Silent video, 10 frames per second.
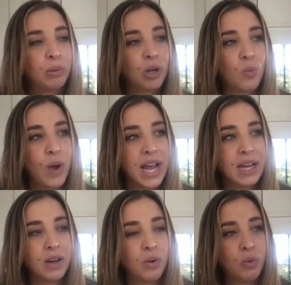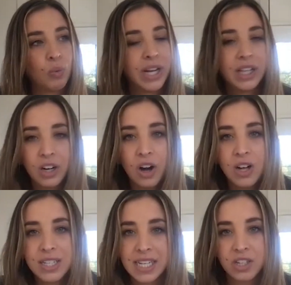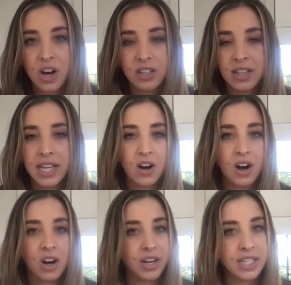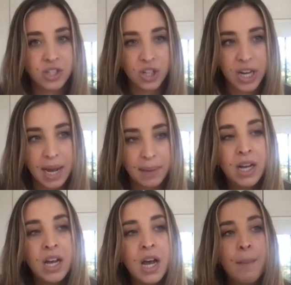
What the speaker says: people are way realer on TikTok than they are on Instagram.